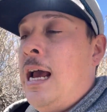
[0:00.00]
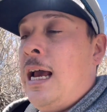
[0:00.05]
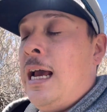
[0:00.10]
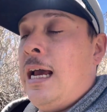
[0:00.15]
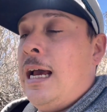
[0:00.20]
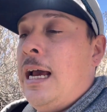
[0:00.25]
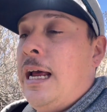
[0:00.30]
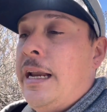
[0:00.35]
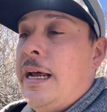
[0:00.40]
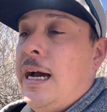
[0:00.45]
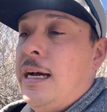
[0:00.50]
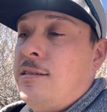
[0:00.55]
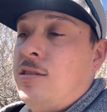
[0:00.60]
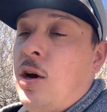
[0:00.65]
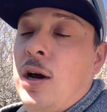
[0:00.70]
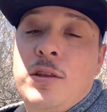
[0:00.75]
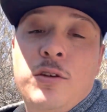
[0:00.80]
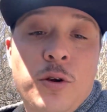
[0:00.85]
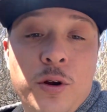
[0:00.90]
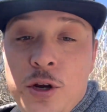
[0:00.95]
And so
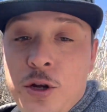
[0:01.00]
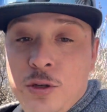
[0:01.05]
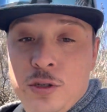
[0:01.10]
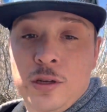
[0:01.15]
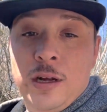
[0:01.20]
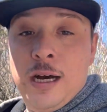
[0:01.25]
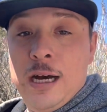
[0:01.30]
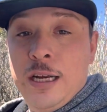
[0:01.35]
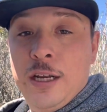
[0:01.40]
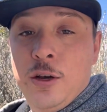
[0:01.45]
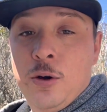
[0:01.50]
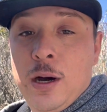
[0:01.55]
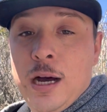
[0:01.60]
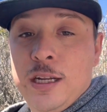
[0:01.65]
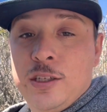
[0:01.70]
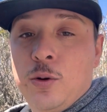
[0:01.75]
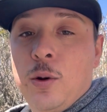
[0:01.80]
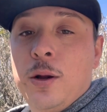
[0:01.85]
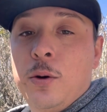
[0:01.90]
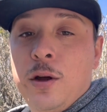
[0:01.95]
I threw a new
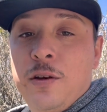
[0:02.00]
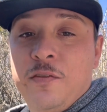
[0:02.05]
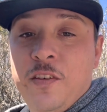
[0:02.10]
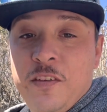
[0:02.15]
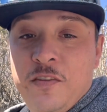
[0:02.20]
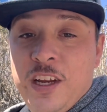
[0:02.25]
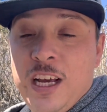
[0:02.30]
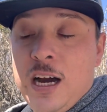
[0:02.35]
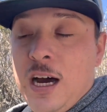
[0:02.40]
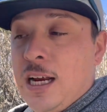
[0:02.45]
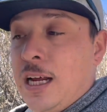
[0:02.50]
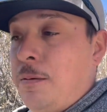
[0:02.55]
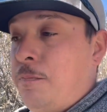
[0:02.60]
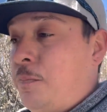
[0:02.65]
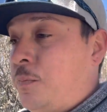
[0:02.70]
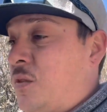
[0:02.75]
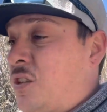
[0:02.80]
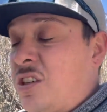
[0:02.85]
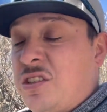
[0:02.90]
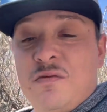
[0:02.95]
2150 on
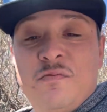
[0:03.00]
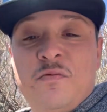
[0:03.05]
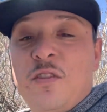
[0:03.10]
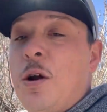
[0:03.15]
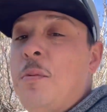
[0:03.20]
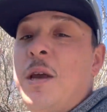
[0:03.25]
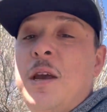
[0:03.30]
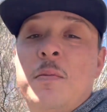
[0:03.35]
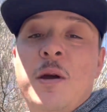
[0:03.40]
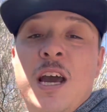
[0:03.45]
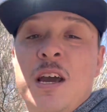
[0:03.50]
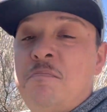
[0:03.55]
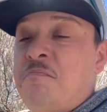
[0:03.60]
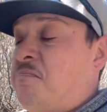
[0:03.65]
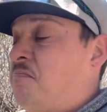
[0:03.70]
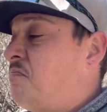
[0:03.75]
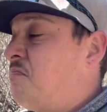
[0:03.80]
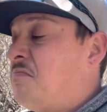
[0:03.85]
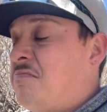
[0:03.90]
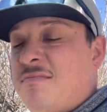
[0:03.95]
it just from eBay,
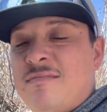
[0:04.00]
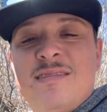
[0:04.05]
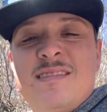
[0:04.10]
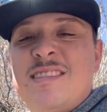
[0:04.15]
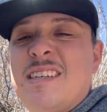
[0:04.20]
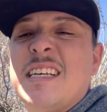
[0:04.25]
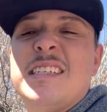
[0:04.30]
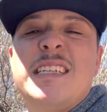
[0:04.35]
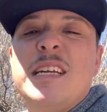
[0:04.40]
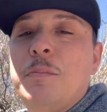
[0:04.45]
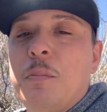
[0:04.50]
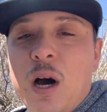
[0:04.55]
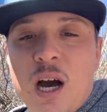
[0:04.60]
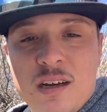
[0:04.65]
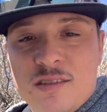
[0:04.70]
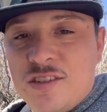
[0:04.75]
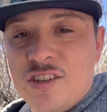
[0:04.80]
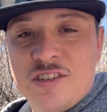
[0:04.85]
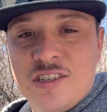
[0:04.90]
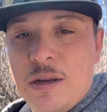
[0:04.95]
60
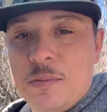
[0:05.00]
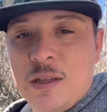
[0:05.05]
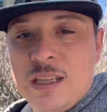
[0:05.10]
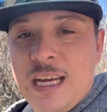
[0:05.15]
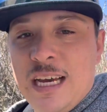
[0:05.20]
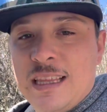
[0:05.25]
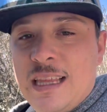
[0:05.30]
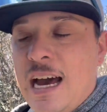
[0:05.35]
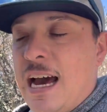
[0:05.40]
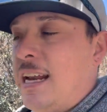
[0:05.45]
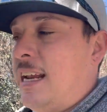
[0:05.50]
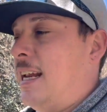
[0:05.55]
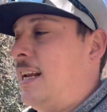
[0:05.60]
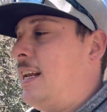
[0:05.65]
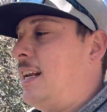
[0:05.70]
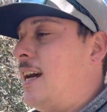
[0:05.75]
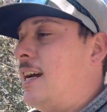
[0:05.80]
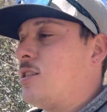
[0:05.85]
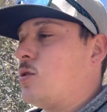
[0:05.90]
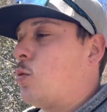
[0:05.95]
bucks or something like that, and
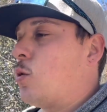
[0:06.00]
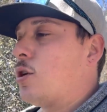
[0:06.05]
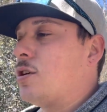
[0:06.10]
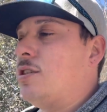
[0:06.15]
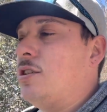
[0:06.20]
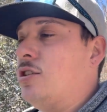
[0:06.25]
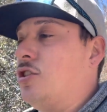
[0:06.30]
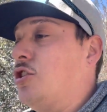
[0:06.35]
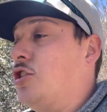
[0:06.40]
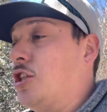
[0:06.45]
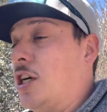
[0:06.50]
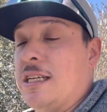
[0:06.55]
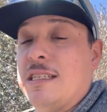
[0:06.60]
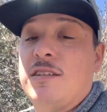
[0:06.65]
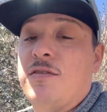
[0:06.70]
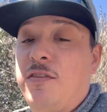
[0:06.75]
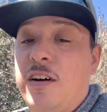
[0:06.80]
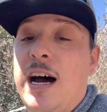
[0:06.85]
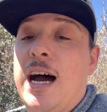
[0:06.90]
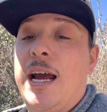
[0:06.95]
it has worked
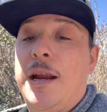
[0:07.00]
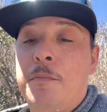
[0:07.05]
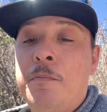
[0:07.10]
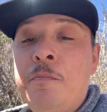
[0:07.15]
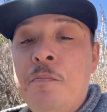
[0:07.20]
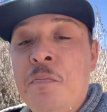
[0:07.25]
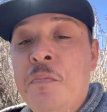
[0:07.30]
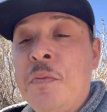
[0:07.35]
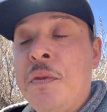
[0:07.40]
just fine.